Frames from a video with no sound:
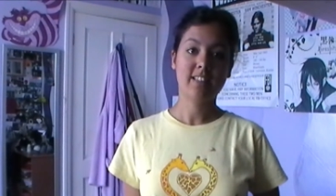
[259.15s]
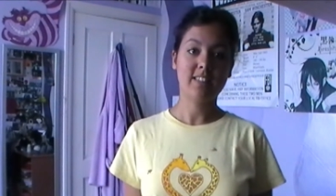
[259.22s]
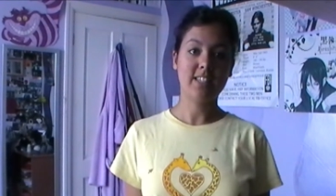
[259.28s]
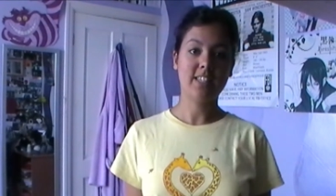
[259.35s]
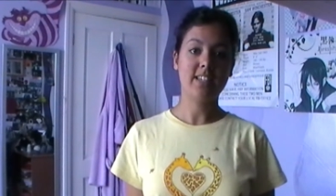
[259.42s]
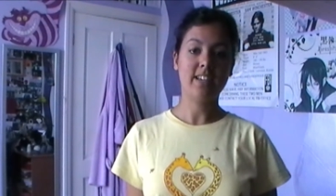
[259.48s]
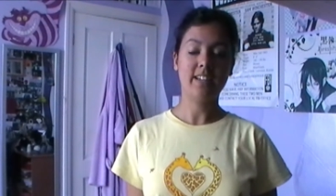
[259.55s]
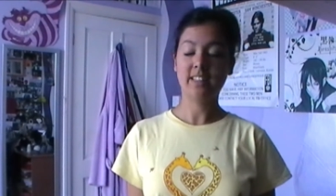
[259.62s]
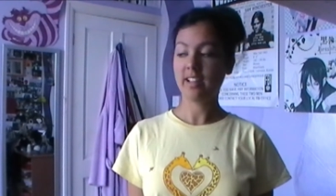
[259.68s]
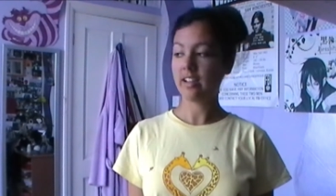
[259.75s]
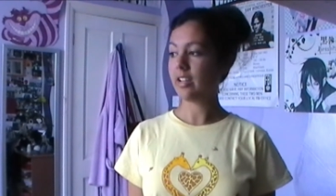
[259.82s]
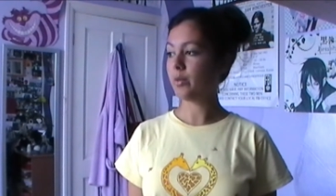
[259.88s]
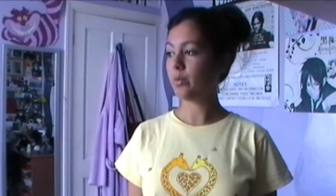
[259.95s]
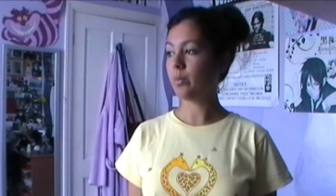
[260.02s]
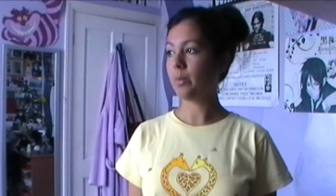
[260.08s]
this year
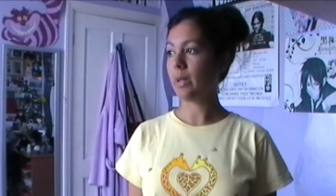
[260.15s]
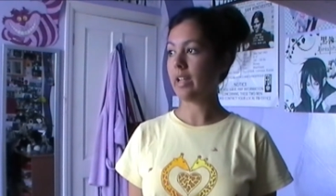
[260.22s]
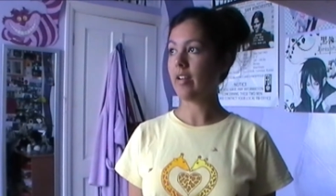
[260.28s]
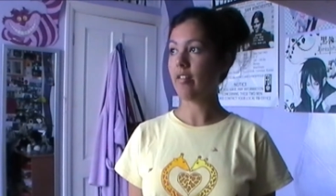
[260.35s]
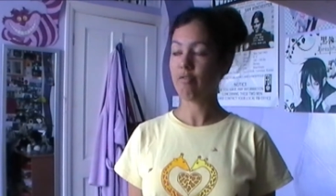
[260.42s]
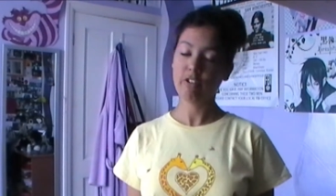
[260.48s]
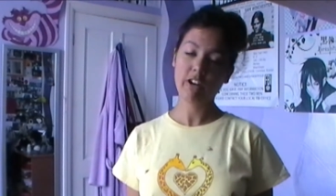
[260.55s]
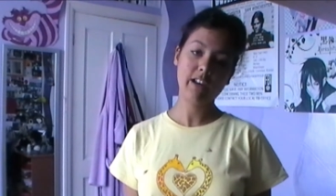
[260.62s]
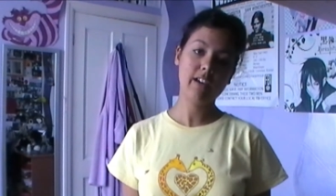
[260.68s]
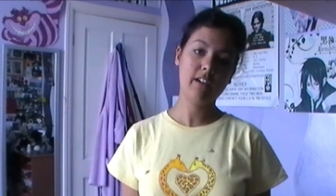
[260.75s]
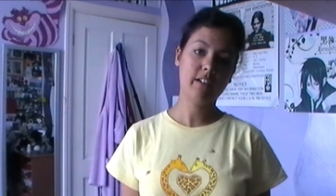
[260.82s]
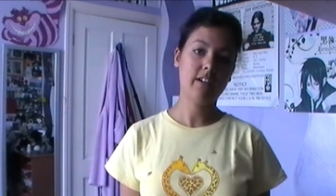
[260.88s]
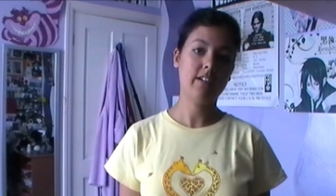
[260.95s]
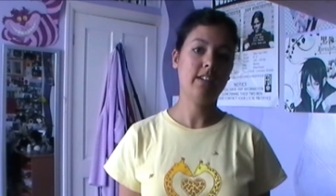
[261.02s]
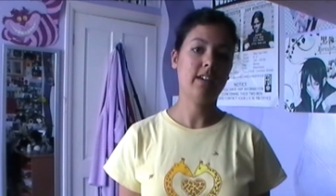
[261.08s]
that it would be a really
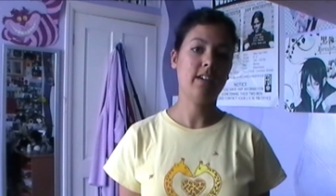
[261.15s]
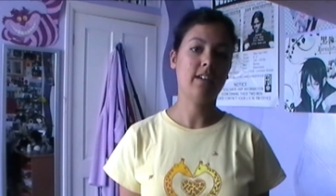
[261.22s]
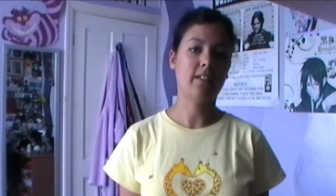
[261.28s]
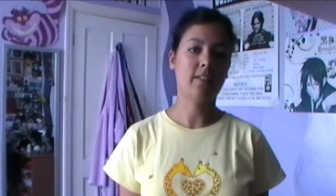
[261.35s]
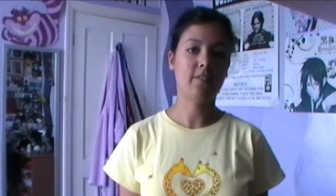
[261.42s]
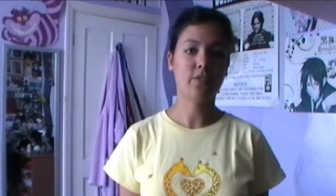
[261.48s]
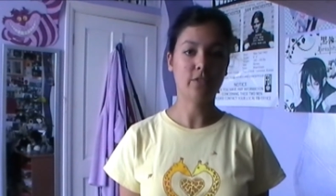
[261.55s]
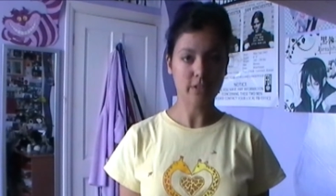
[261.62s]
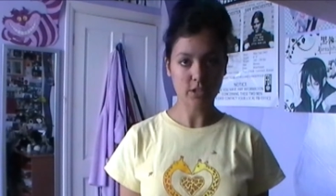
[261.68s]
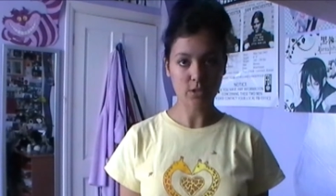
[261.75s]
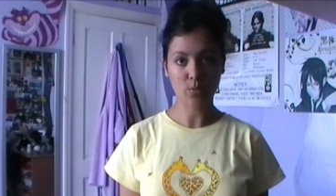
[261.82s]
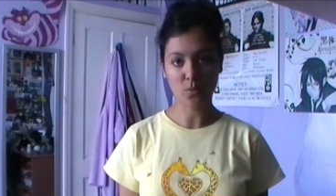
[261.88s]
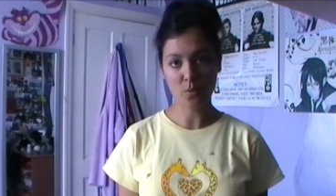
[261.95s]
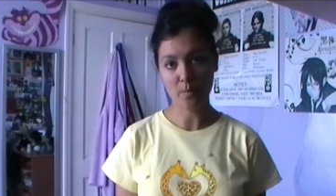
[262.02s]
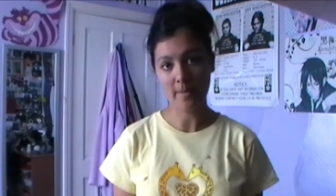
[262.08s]
good idea for us
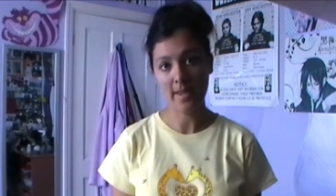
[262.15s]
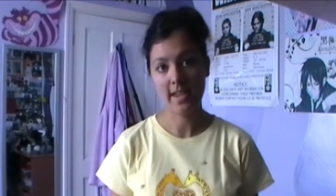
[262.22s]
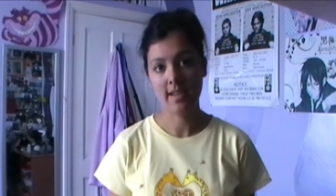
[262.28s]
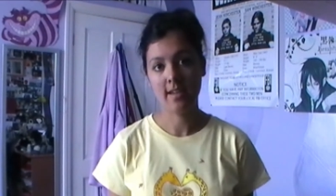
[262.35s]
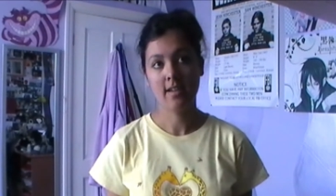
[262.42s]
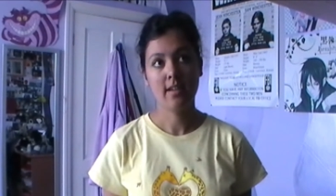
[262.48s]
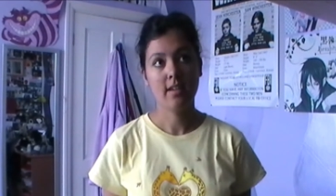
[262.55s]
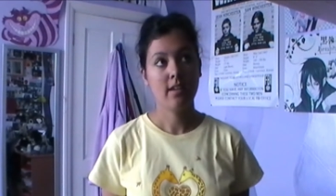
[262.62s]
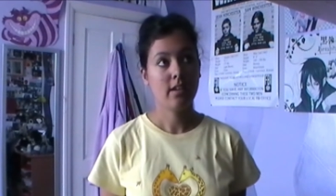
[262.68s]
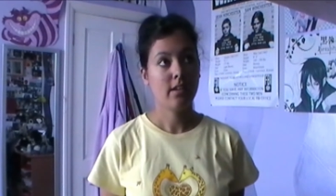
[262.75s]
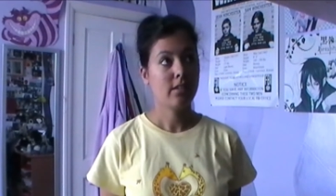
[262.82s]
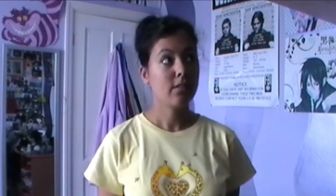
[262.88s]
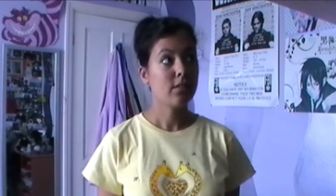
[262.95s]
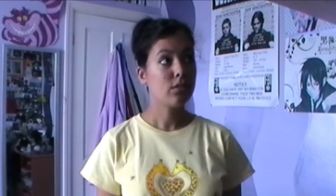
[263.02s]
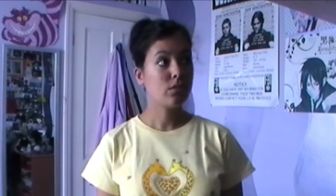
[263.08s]
to all meet.
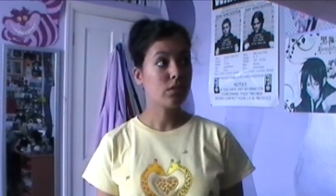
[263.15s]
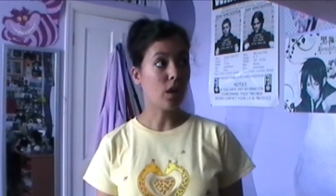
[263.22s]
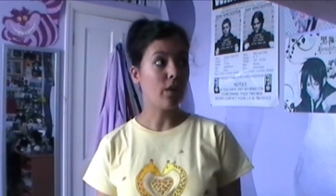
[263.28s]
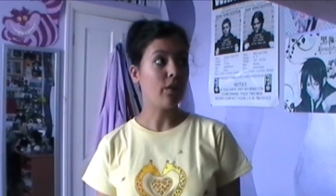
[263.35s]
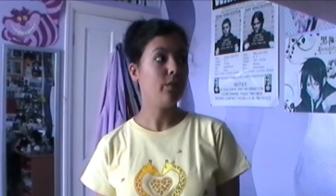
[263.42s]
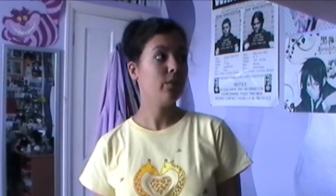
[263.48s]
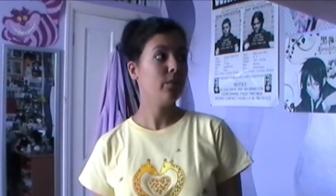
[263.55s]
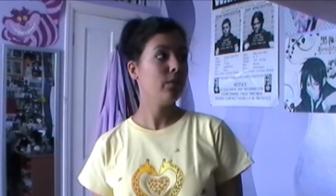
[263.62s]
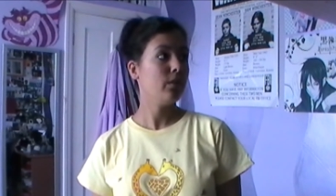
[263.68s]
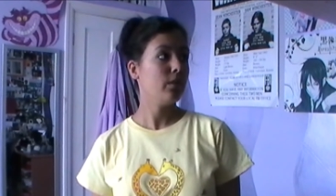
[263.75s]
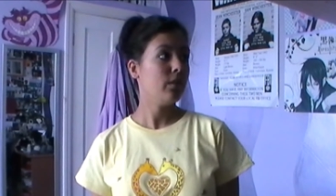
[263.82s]
So,